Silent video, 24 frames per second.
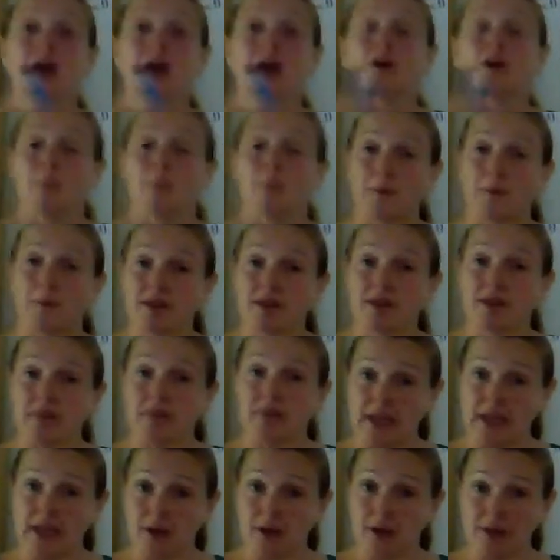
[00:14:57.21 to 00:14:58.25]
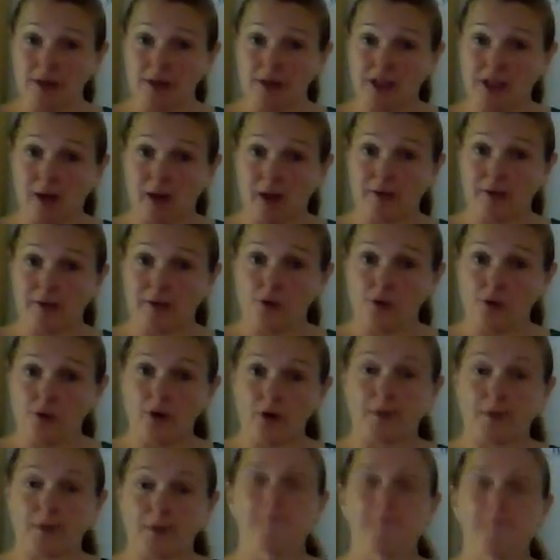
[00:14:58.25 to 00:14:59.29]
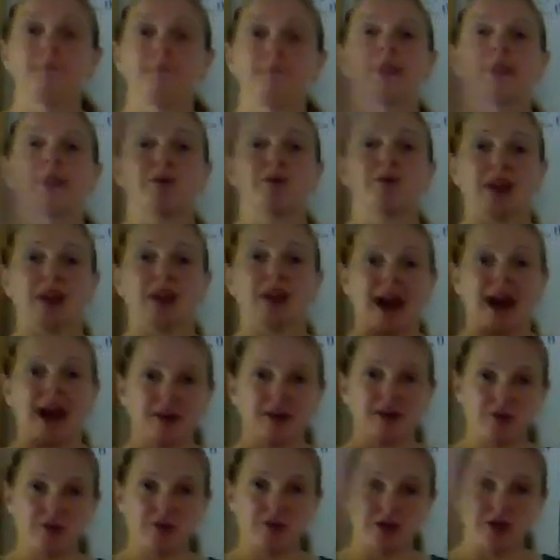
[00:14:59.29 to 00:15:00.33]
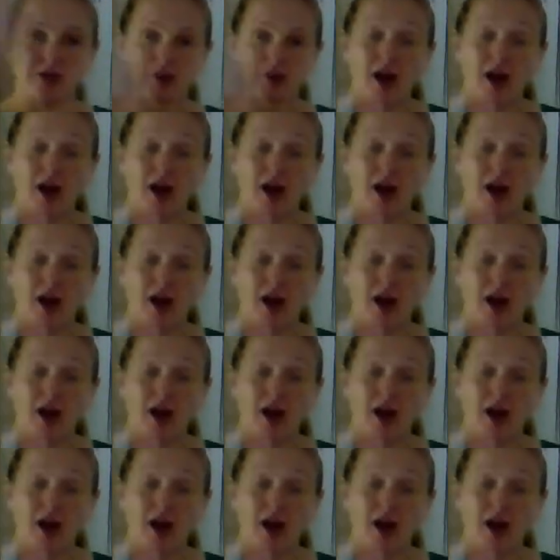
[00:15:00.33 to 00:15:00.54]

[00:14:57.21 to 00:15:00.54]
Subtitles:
Remember the video we saw before, where where the hydrogen